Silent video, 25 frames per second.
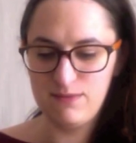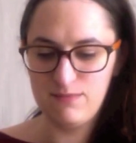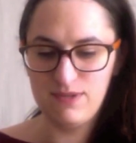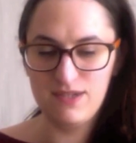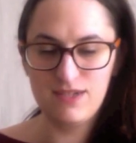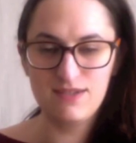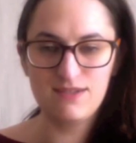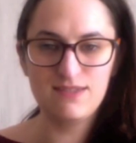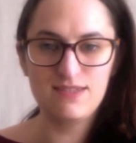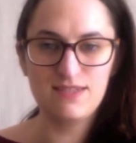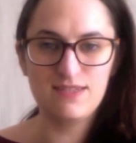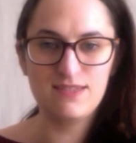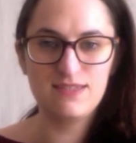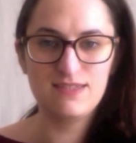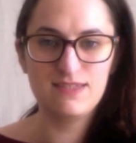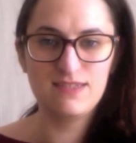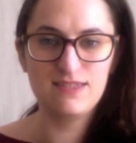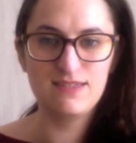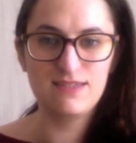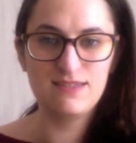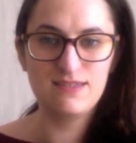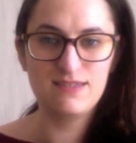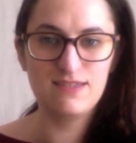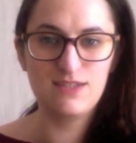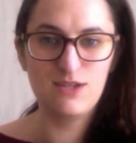because it's
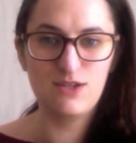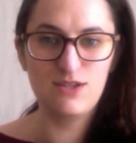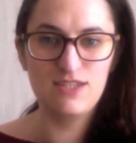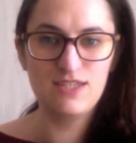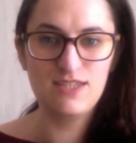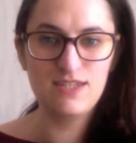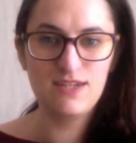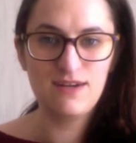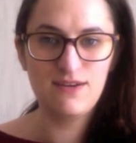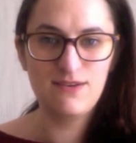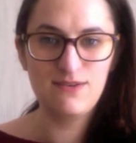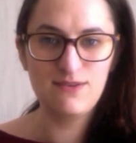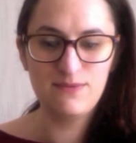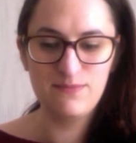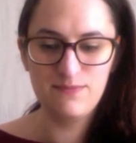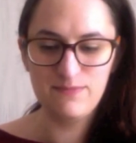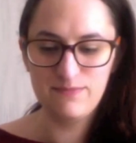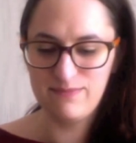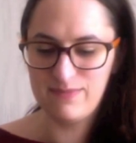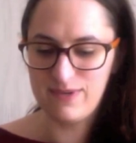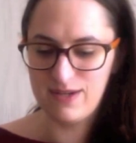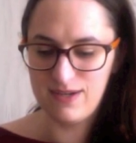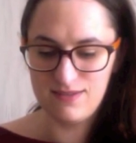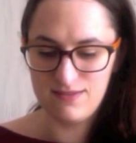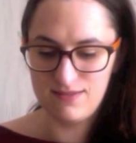sunny now,
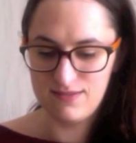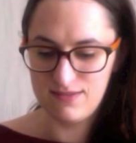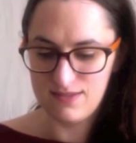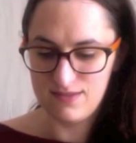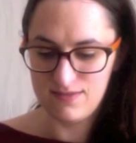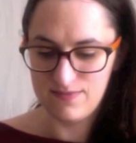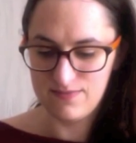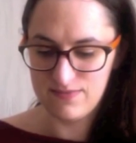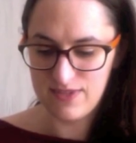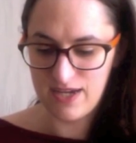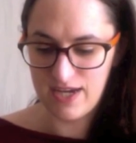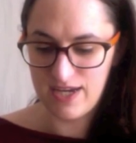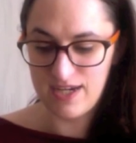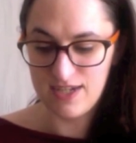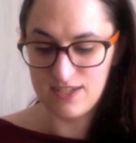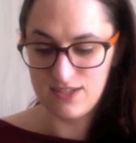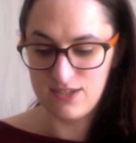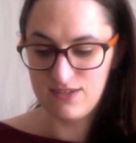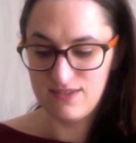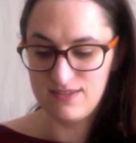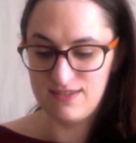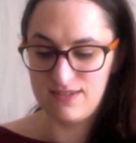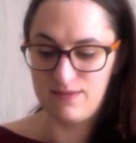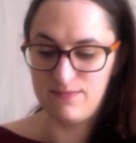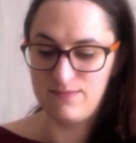but I
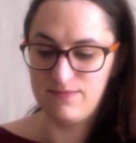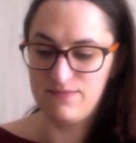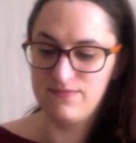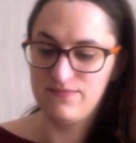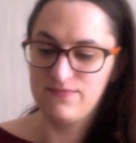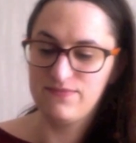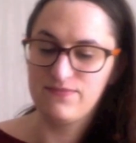adore them.